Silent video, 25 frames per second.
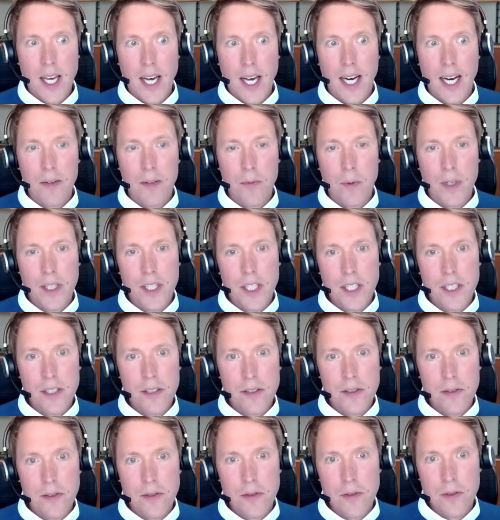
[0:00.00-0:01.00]
And when
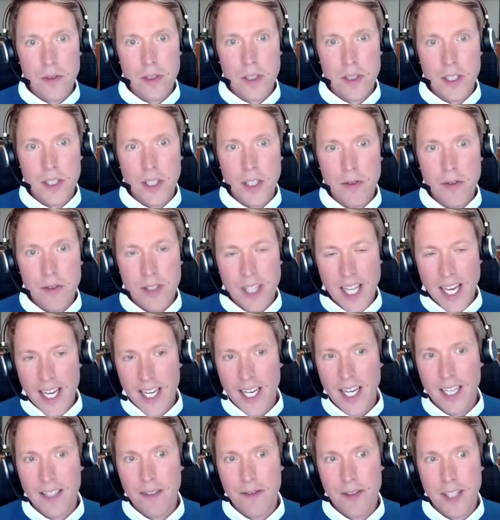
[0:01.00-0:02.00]
you use that
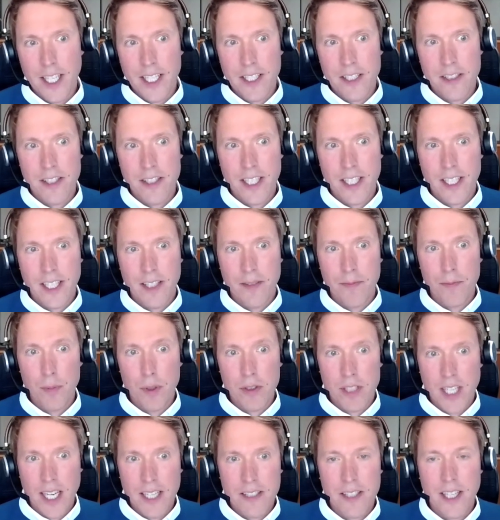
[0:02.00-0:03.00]
kind of data in a
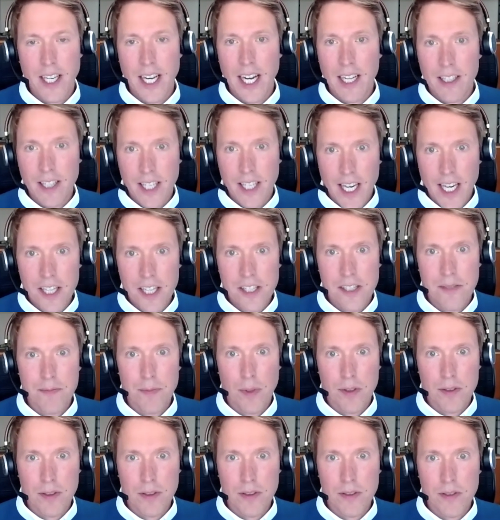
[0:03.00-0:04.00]
multi-asset allocation
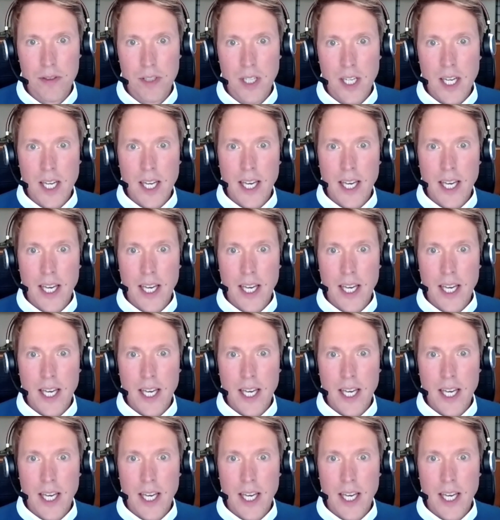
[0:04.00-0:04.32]
model,